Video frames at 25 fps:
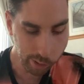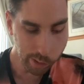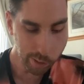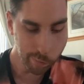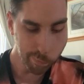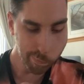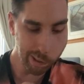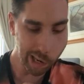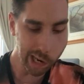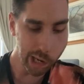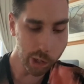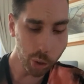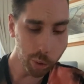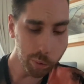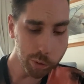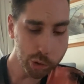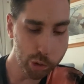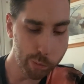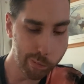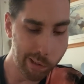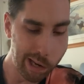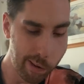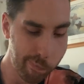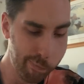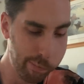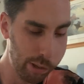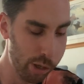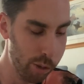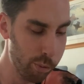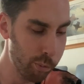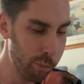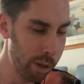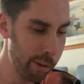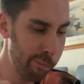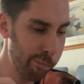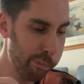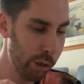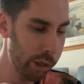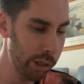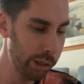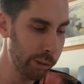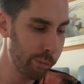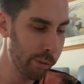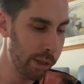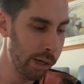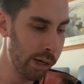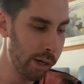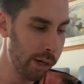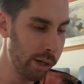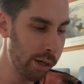But I always remember at one point
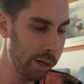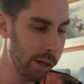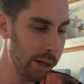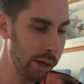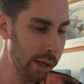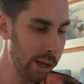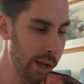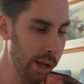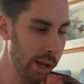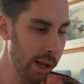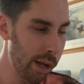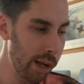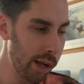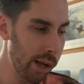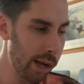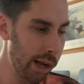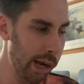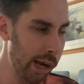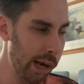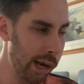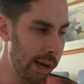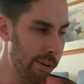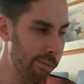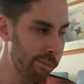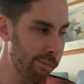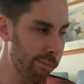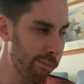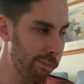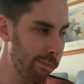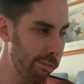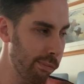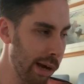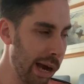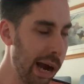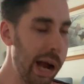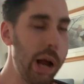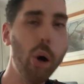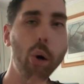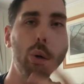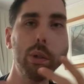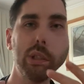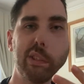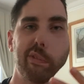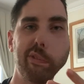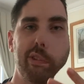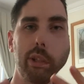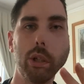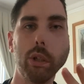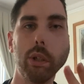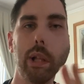where I always
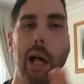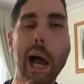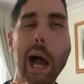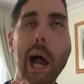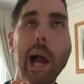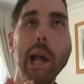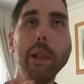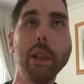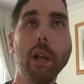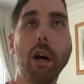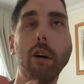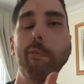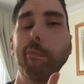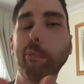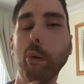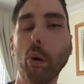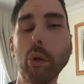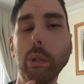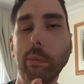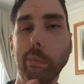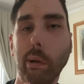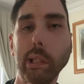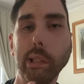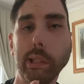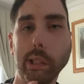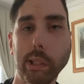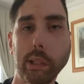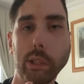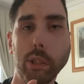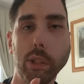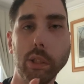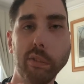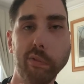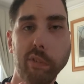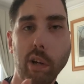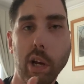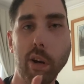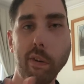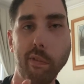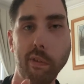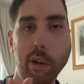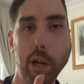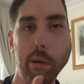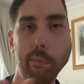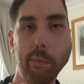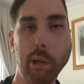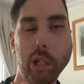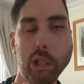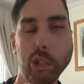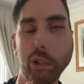feel I love both my sisters very, very
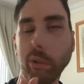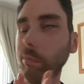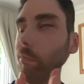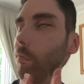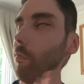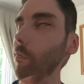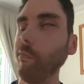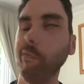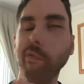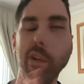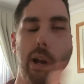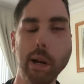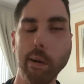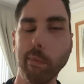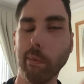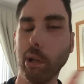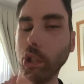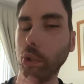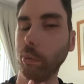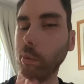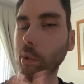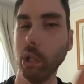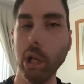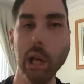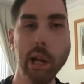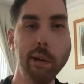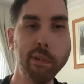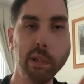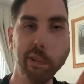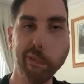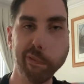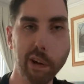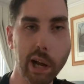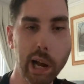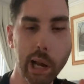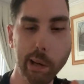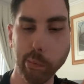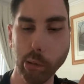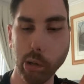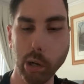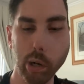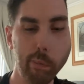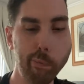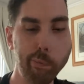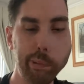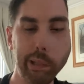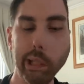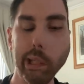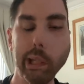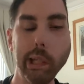much with every fiber
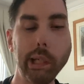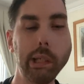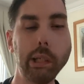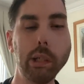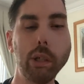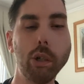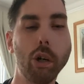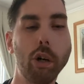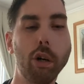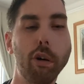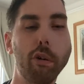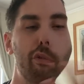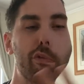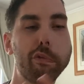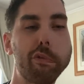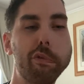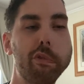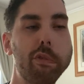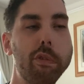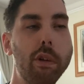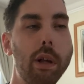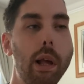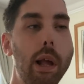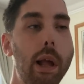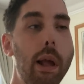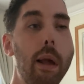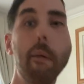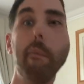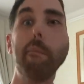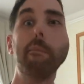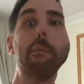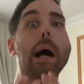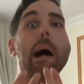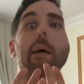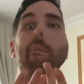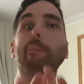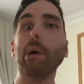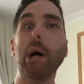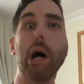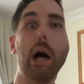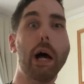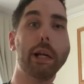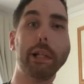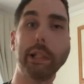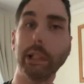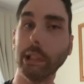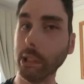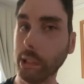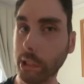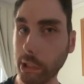and being of my body and